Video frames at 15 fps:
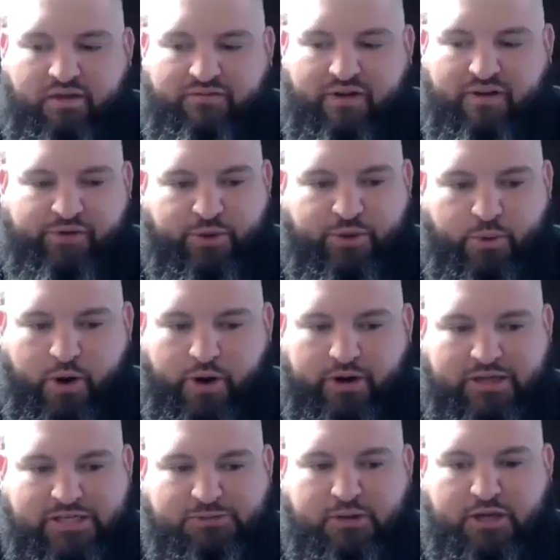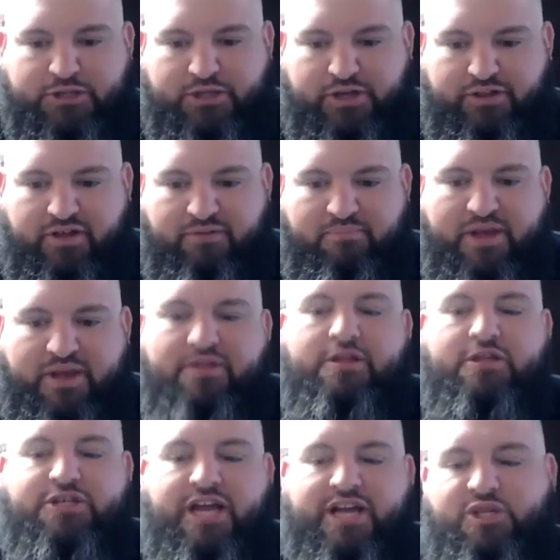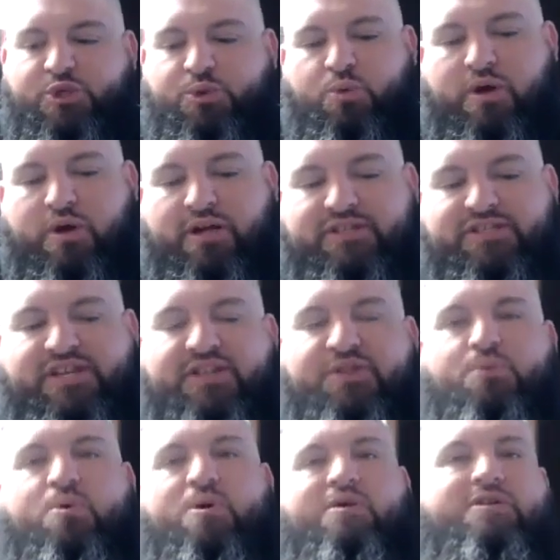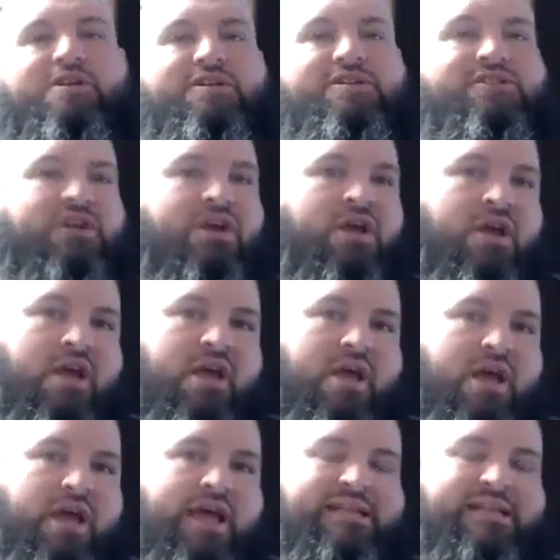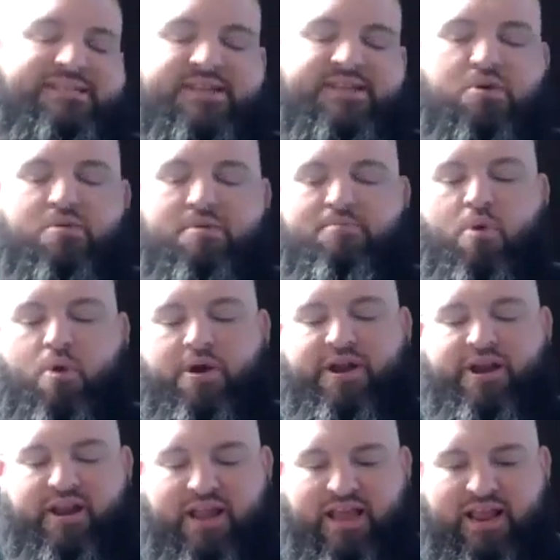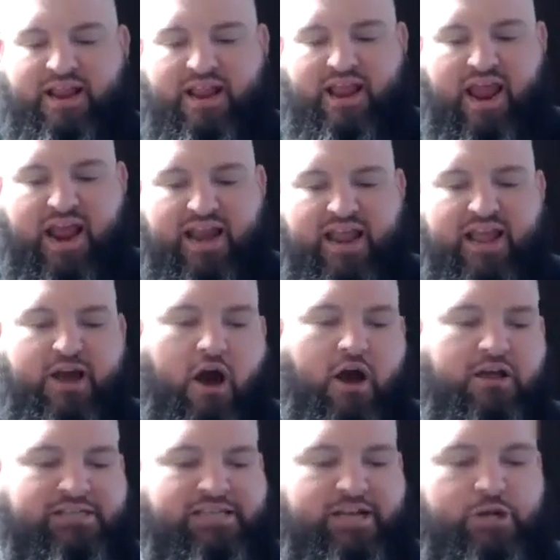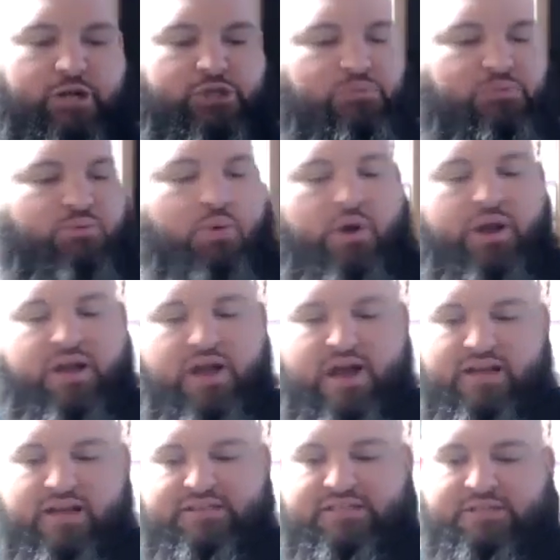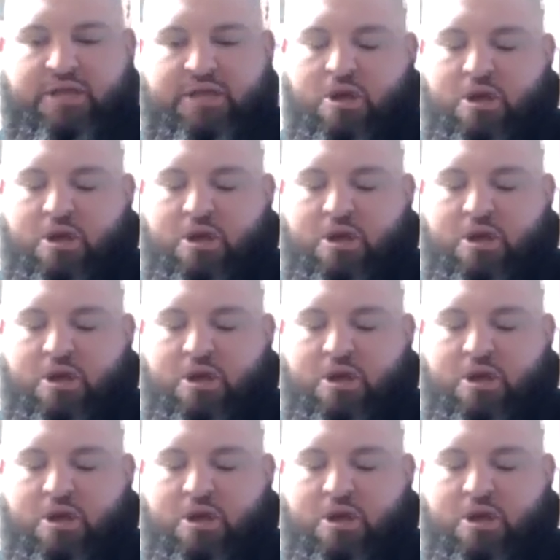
love every word, especially the be the change you want to see in the world, because it's so important in any cause that you're supporting, guys,